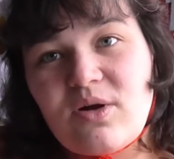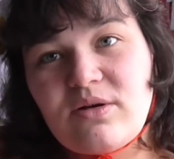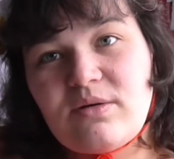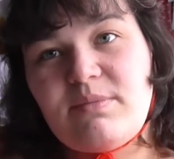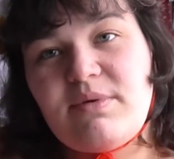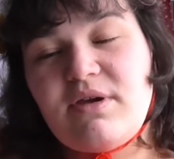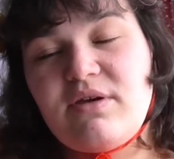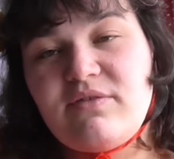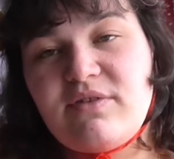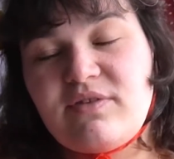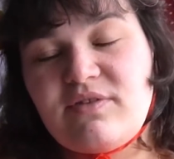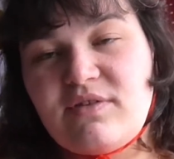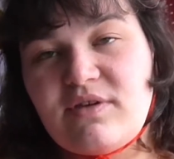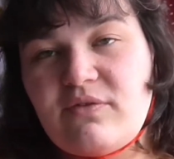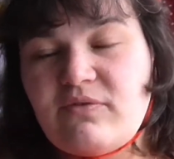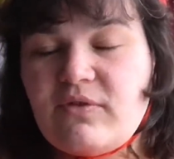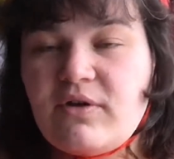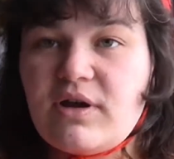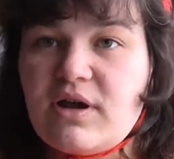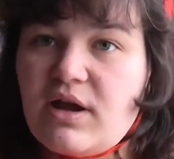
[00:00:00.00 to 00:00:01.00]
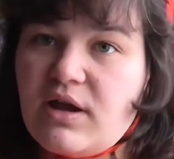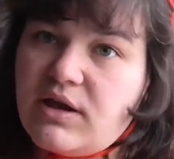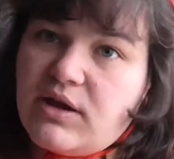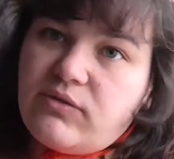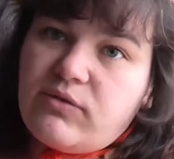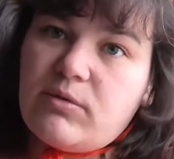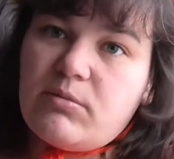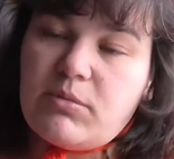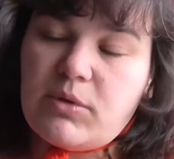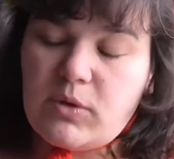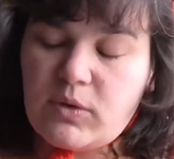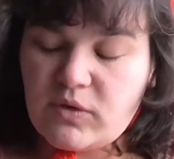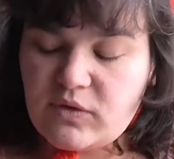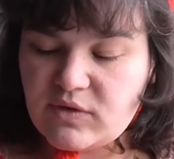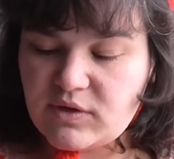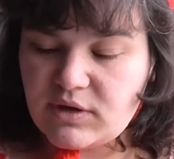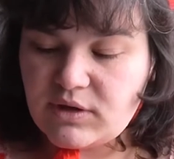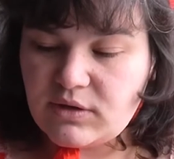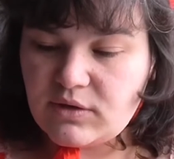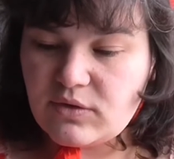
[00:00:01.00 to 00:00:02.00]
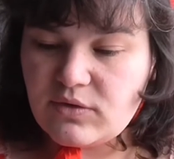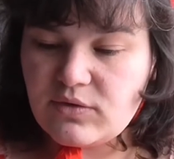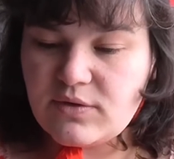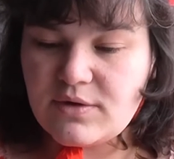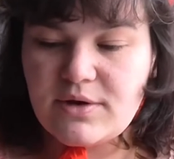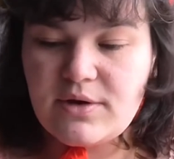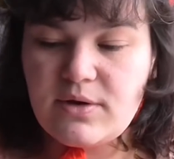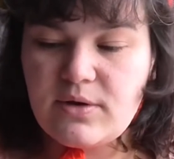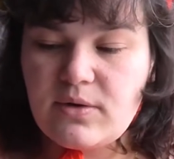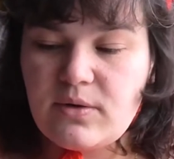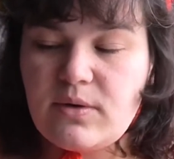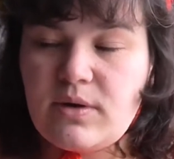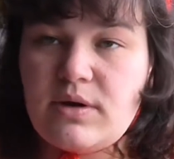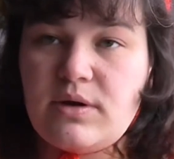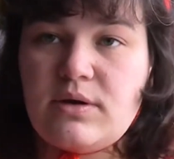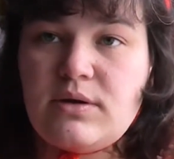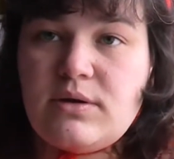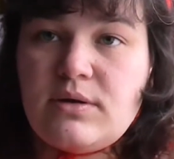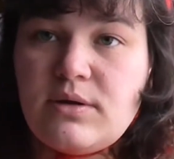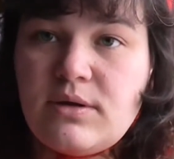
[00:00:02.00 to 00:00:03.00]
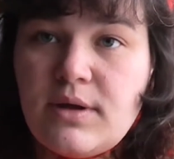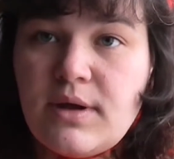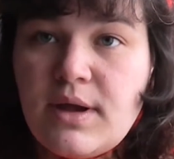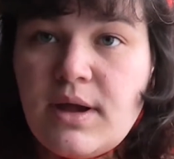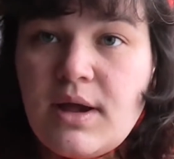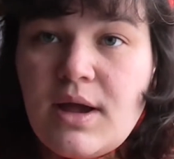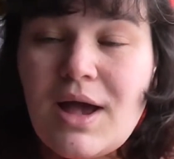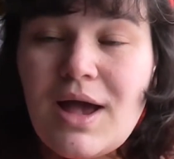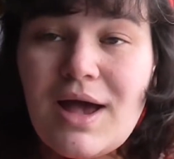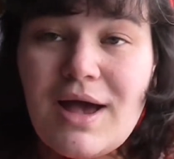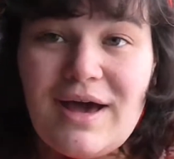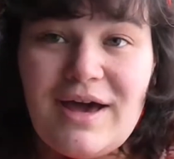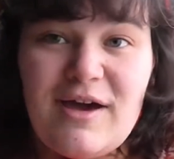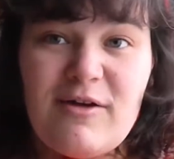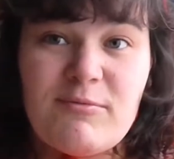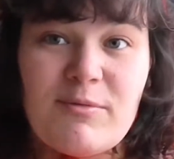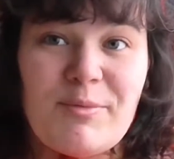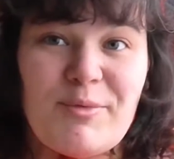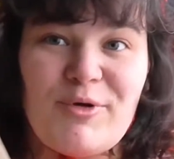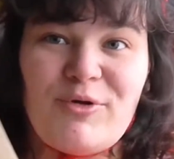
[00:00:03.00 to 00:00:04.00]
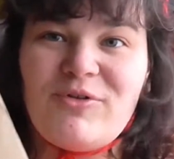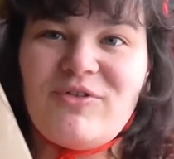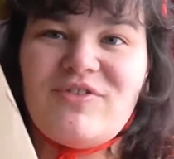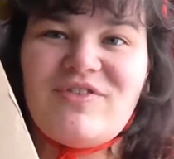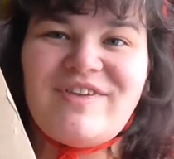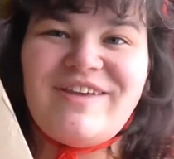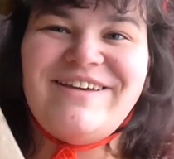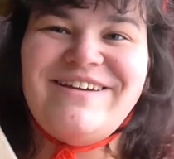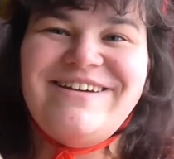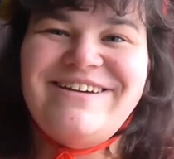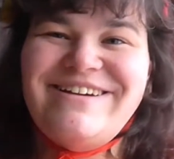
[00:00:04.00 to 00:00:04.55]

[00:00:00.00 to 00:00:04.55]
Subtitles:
a bit of a different kind of unboxing. So I have my box.